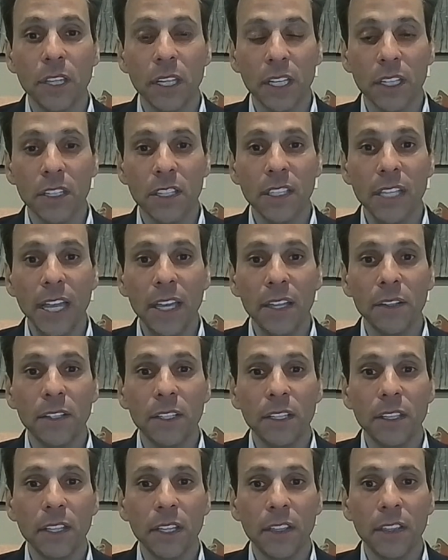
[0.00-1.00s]
the
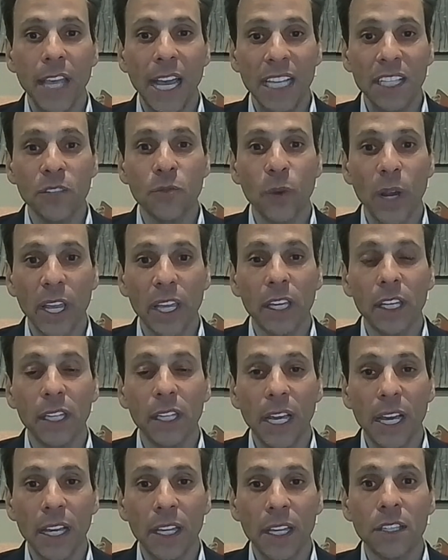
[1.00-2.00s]
extent that that's
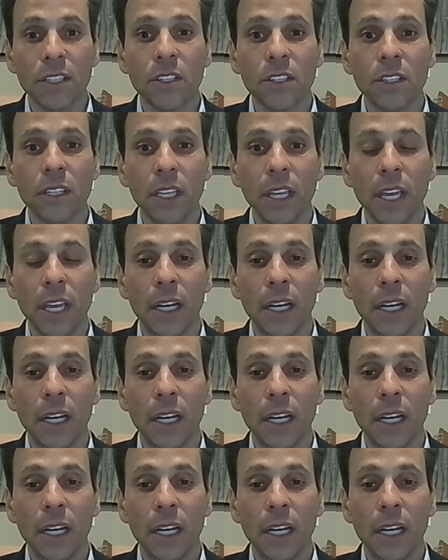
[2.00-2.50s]
recognized